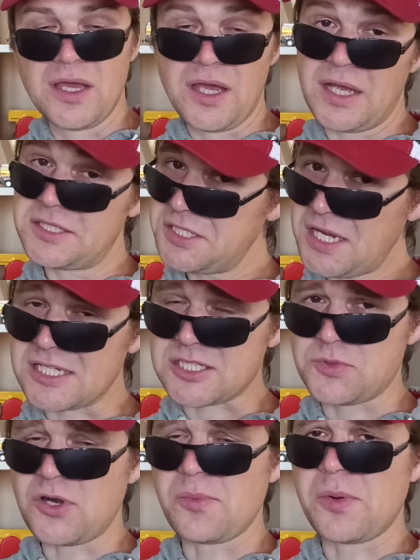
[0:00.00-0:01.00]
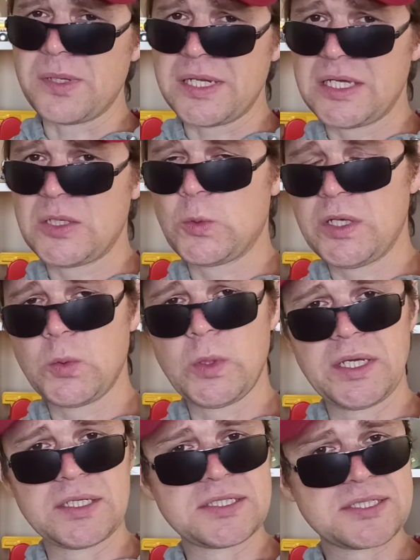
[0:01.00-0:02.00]
And yes, probably we
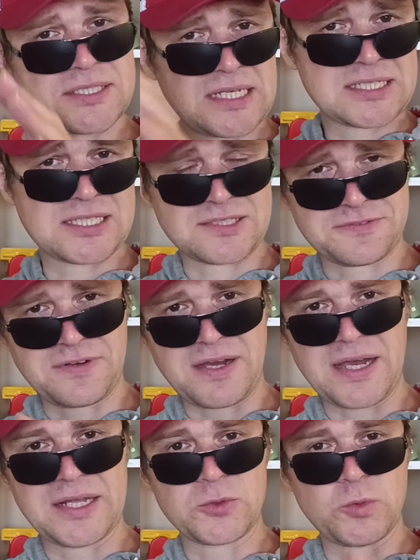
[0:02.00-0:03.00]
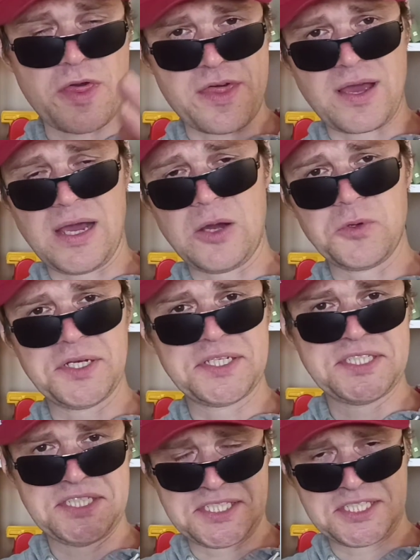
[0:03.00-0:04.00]
will satisfied with
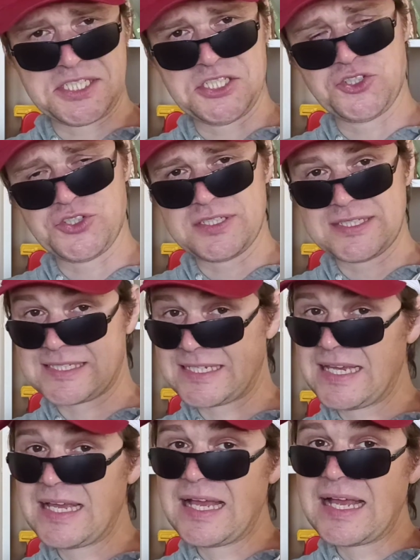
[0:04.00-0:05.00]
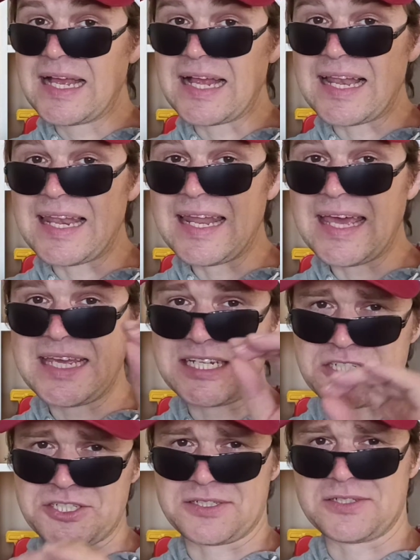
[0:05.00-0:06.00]
our decisions
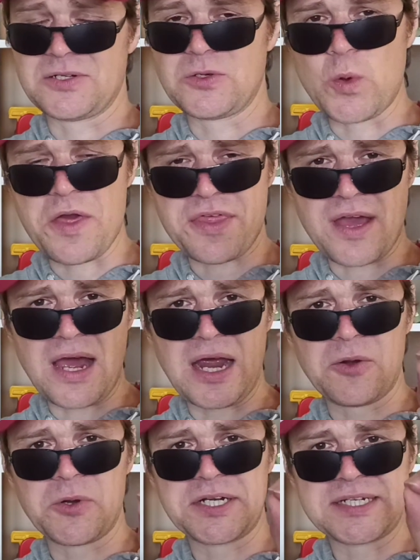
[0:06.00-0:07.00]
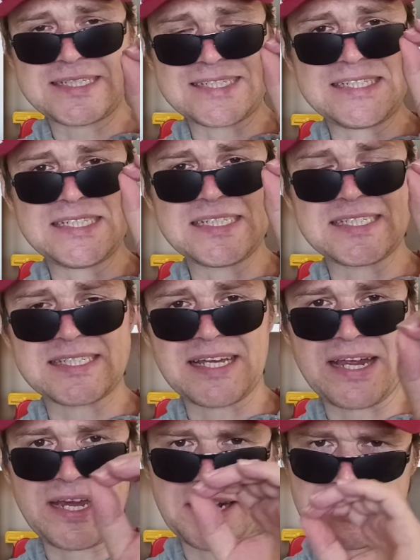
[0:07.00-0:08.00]
later, with our
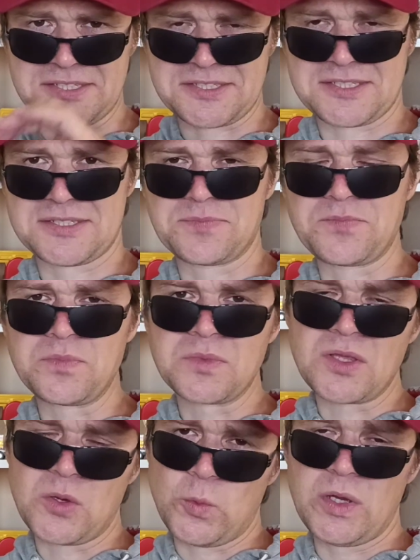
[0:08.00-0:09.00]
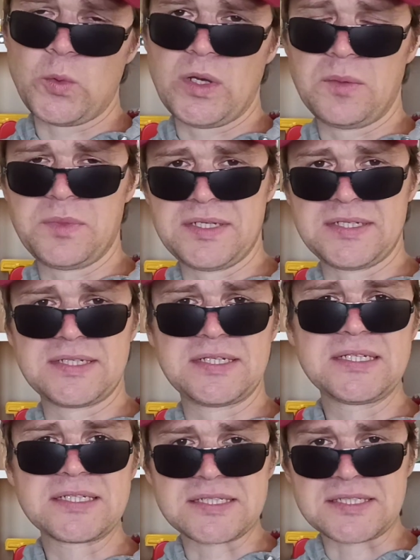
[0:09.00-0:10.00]
desires. We will be
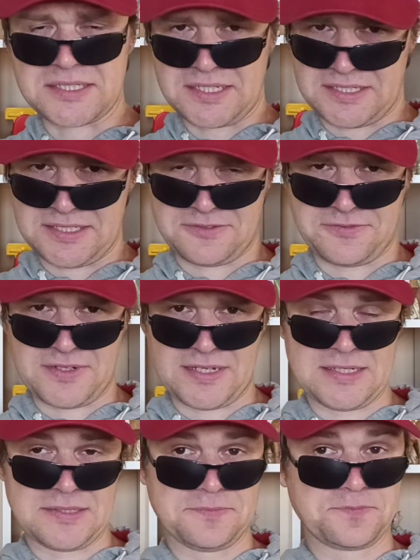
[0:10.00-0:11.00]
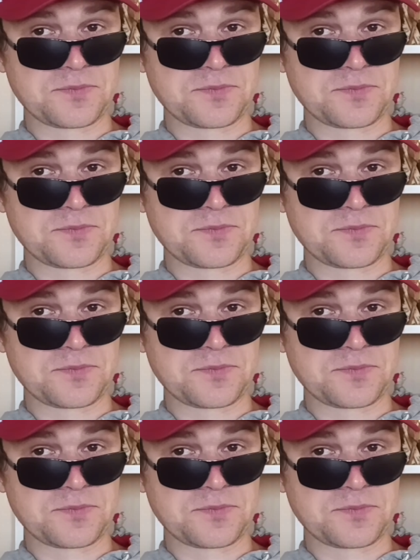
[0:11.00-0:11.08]
satisfied.